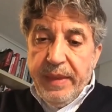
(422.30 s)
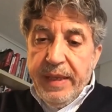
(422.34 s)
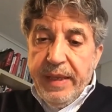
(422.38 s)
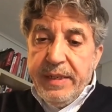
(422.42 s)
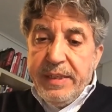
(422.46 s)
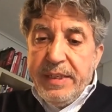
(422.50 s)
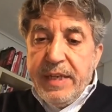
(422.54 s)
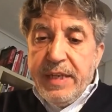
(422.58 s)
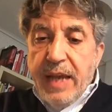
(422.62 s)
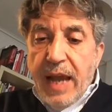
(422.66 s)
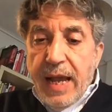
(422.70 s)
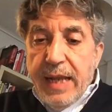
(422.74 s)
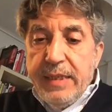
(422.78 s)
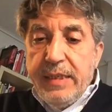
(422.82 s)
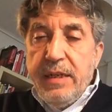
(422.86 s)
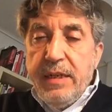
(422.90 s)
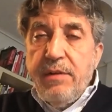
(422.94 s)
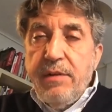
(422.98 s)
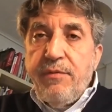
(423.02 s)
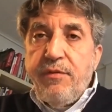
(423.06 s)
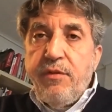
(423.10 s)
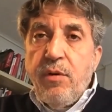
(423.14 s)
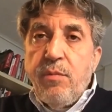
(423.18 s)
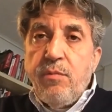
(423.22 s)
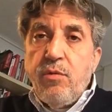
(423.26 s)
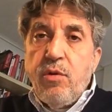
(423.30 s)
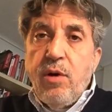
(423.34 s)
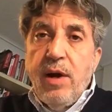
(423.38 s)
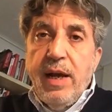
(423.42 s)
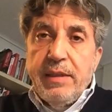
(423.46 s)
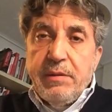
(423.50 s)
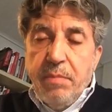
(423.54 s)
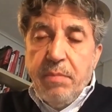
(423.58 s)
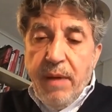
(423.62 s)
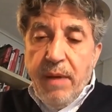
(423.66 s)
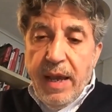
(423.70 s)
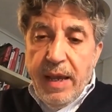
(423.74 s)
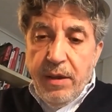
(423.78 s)
judging from
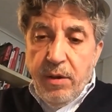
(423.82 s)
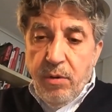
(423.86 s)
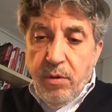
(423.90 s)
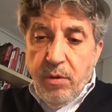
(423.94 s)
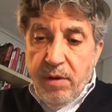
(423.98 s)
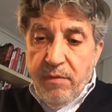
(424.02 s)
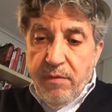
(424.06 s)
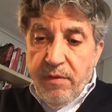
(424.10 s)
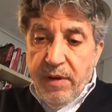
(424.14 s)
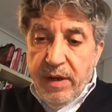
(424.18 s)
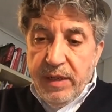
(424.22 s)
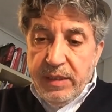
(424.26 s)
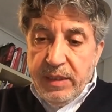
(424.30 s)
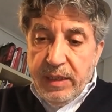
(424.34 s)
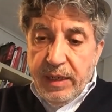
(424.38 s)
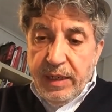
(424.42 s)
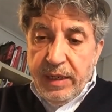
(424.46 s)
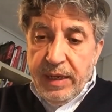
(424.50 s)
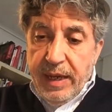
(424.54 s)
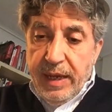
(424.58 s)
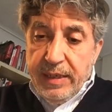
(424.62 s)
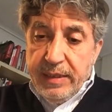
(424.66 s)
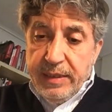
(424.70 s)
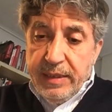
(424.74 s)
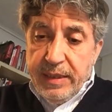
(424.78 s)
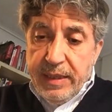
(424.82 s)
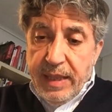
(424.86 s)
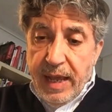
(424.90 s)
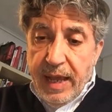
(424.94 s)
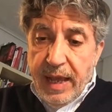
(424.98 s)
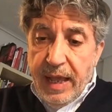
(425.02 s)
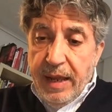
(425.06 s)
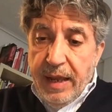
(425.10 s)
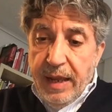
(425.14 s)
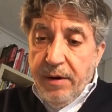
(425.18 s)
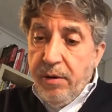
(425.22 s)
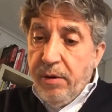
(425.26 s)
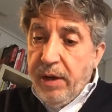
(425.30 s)
what my university has
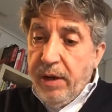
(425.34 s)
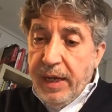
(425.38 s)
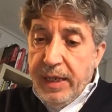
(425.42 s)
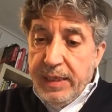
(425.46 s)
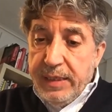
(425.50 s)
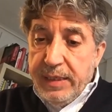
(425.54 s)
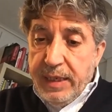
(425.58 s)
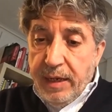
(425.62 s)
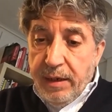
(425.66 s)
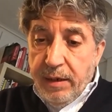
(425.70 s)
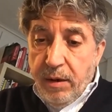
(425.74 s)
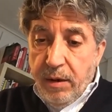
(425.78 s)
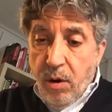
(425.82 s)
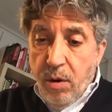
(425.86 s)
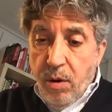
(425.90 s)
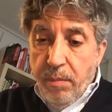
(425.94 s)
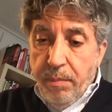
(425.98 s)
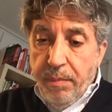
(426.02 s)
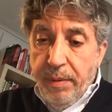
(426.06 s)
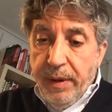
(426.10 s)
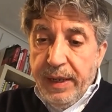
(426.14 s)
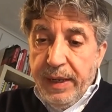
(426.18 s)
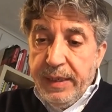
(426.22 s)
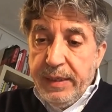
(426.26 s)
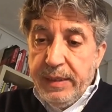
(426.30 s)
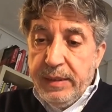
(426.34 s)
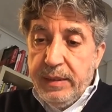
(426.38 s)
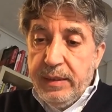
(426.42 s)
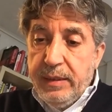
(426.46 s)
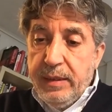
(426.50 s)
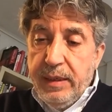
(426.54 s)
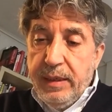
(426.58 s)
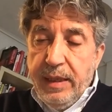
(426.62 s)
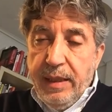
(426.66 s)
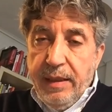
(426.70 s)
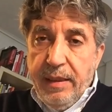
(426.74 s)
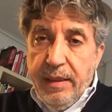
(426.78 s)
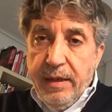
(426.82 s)
done or has accomplished,
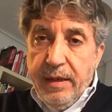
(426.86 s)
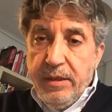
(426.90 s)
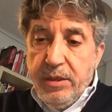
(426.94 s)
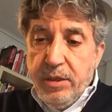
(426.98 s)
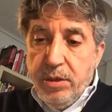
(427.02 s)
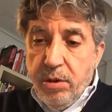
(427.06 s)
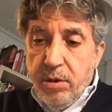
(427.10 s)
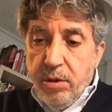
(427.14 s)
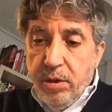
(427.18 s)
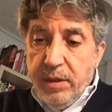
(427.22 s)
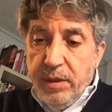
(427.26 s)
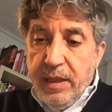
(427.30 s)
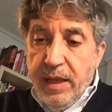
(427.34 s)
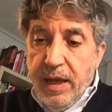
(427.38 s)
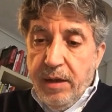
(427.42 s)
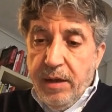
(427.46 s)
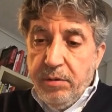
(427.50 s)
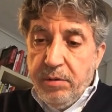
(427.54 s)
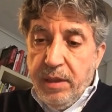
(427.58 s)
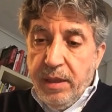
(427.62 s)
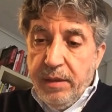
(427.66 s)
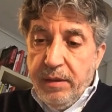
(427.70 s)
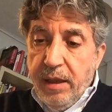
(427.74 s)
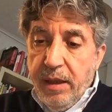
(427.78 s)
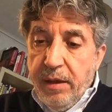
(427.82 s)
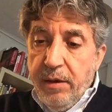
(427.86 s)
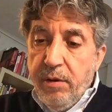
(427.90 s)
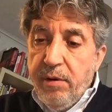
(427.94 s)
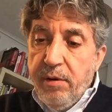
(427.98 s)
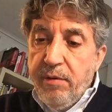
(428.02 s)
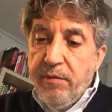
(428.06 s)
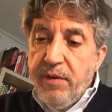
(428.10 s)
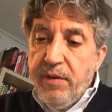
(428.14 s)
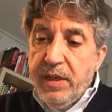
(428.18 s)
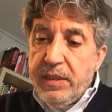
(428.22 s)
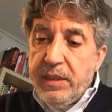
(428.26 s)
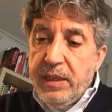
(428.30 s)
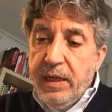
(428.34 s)
there is no doubt that the
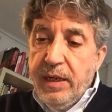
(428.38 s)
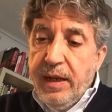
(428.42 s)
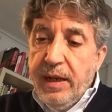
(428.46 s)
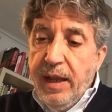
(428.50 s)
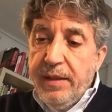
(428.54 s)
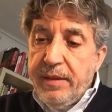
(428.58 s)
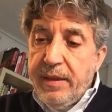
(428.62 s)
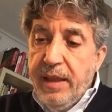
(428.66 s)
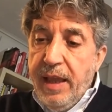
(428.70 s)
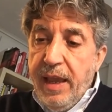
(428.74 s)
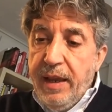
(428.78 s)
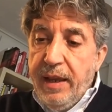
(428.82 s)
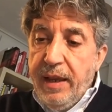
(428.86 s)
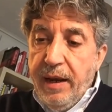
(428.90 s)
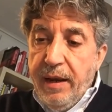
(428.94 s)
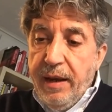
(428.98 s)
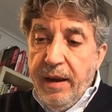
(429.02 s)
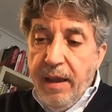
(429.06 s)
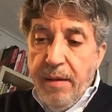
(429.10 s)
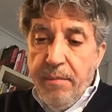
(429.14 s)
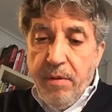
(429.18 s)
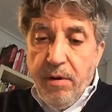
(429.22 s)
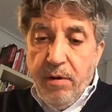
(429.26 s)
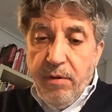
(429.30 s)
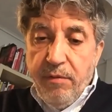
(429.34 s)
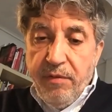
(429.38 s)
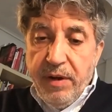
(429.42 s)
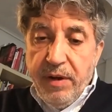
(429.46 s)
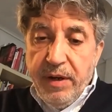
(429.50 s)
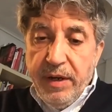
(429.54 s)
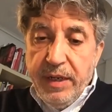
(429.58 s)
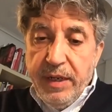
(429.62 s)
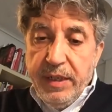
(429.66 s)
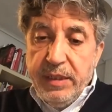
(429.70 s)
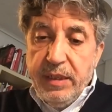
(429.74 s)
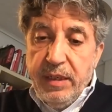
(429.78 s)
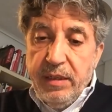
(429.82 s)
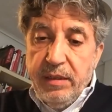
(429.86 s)
university can take a number of
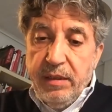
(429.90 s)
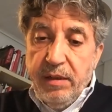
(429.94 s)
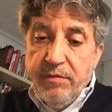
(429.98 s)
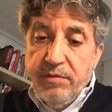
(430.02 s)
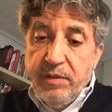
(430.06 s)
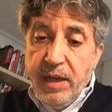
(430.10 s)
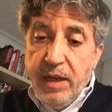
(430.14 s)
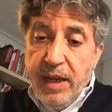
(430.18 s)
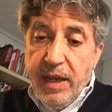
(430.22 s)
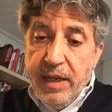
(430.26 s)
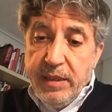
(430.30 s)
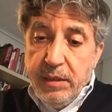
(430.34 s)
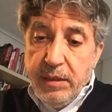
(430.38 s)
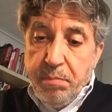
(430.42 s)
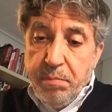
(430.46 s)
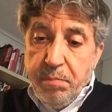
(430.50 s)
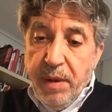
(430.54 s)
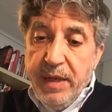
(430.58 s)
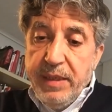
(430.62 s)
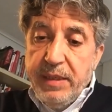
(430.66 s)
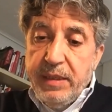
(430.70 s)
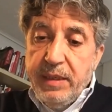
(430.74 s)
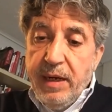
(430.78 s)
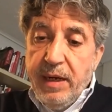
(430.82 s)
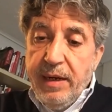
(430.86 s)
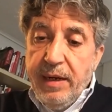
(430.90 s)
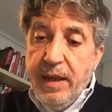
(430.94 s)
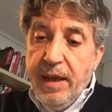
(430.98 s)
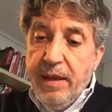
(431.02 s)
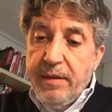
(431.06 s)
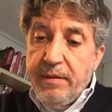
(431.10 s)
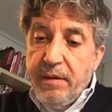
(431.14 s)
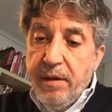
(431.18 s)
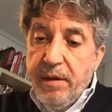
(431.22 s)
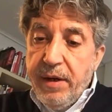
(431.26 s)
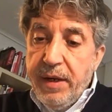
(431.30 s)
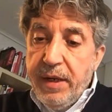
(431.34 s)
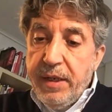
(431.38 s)
initiatives, especially
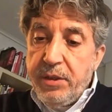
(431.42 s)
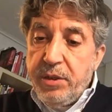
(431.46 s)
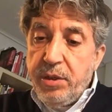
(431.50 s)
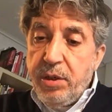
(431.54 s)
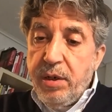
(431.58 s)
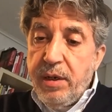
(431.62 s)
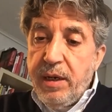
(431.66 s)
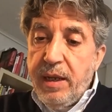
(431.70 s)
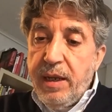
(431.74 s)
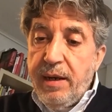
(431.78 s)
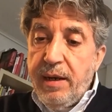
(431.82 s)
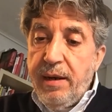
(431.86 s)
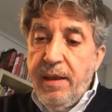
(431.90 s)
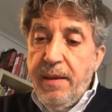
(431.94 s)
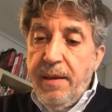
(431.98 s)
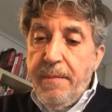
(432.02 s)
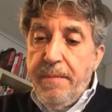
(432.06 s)
at the regional